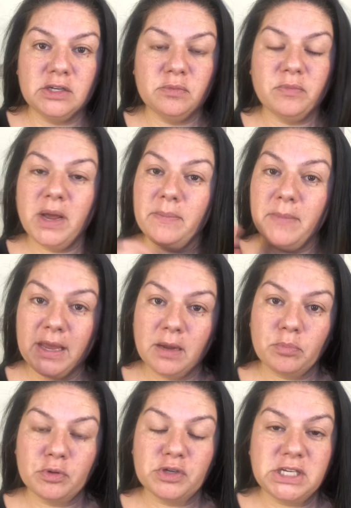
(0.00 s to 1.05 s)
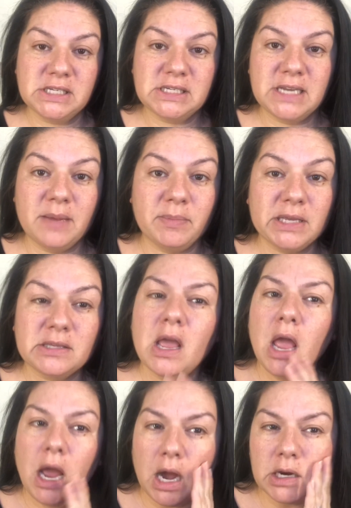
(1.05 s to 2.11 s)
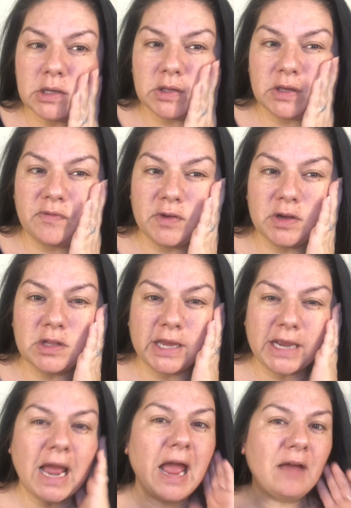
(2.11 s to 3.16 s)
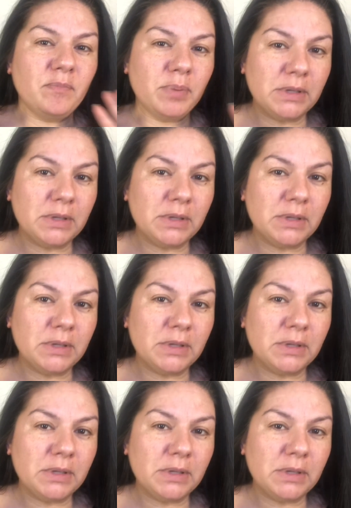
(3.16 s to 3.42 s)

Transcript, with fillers: to my makeup routine today because honestly feel like I have